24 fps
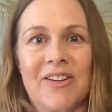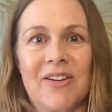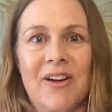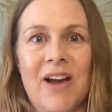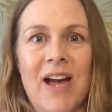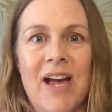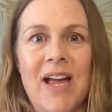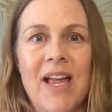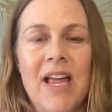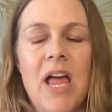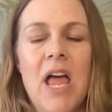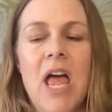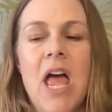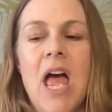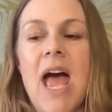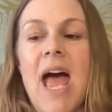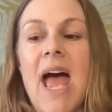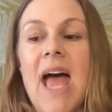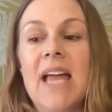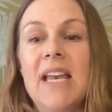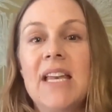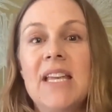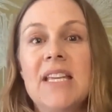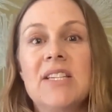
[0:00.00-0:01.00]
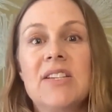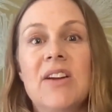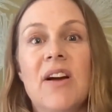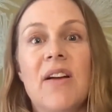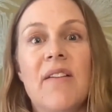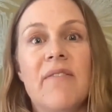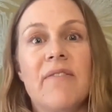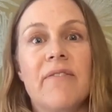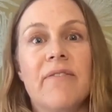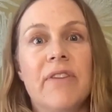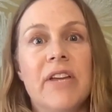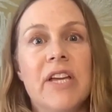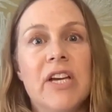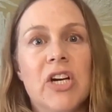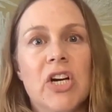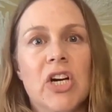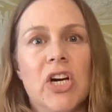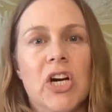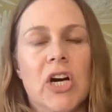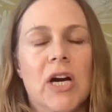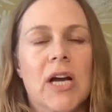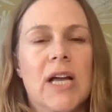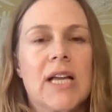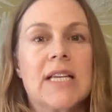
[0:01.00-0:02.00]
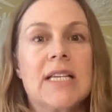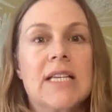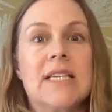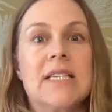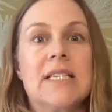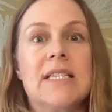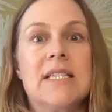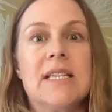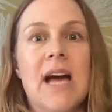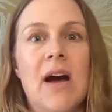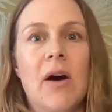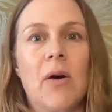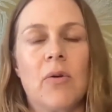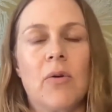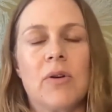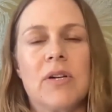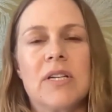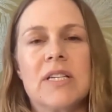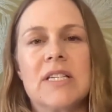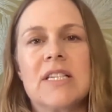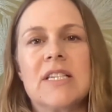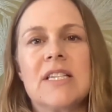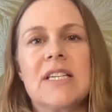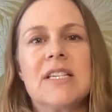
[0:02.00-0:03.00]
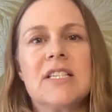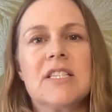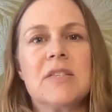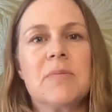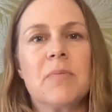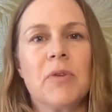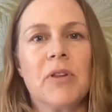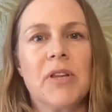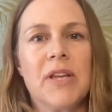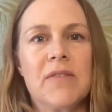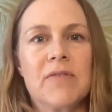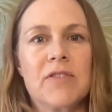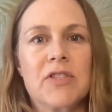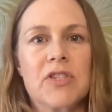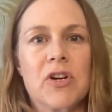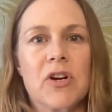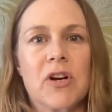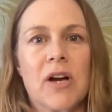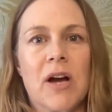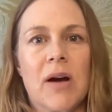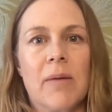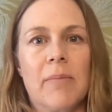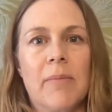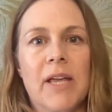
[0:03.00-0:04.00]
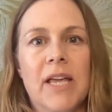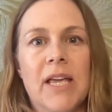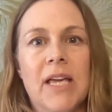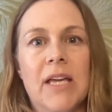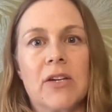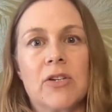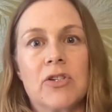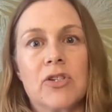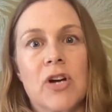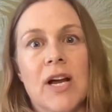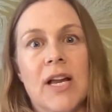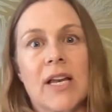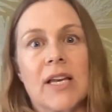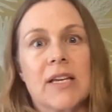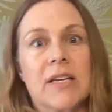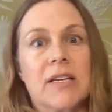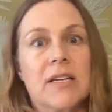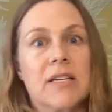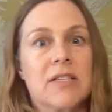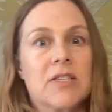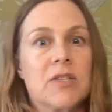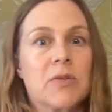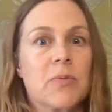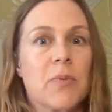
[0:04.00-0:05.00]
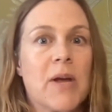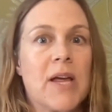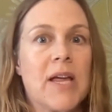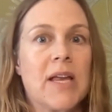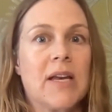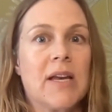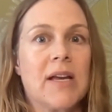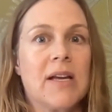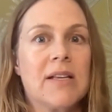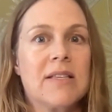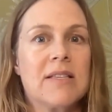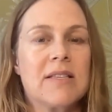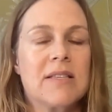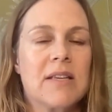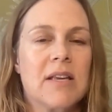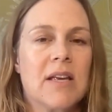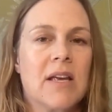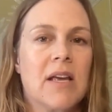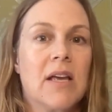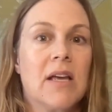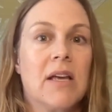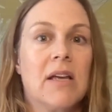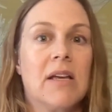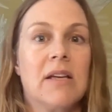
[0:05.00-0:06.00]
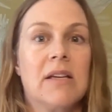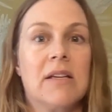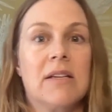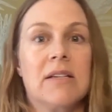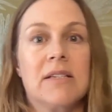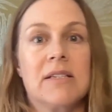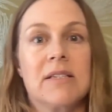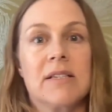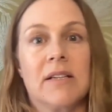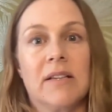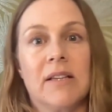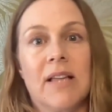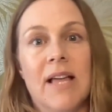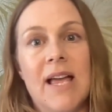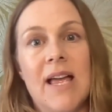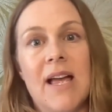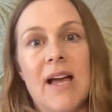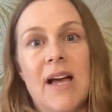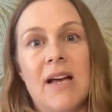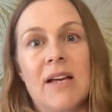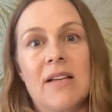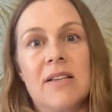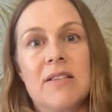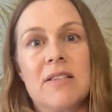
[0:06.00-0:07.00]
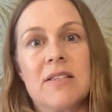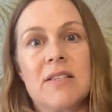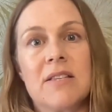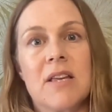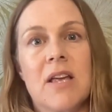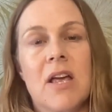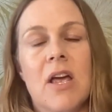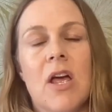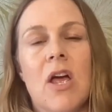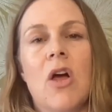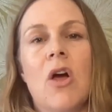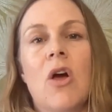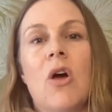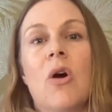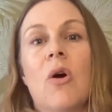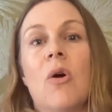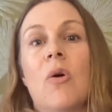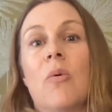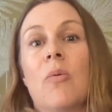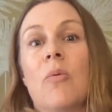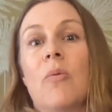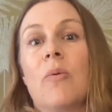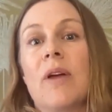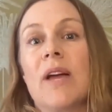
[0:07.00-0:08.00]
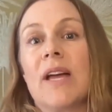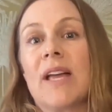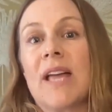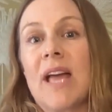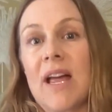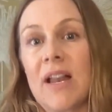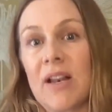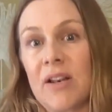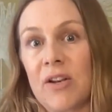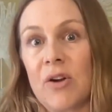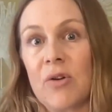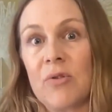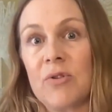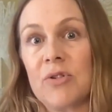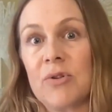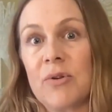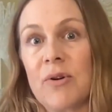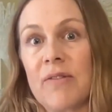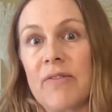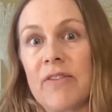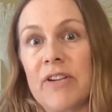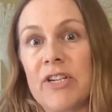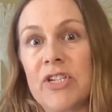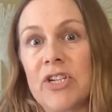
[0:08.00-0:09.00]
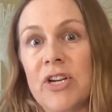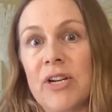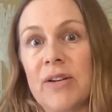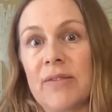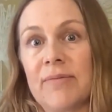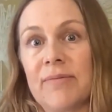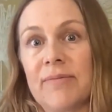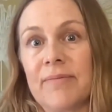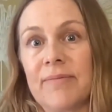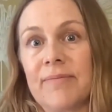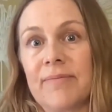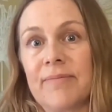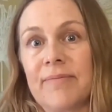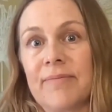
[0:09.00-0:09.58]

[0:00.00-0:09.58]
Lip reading: Okay. Anytime fear, doubt, disbelief start coming in, trying to dissuade us, delay us, we again go to our vision.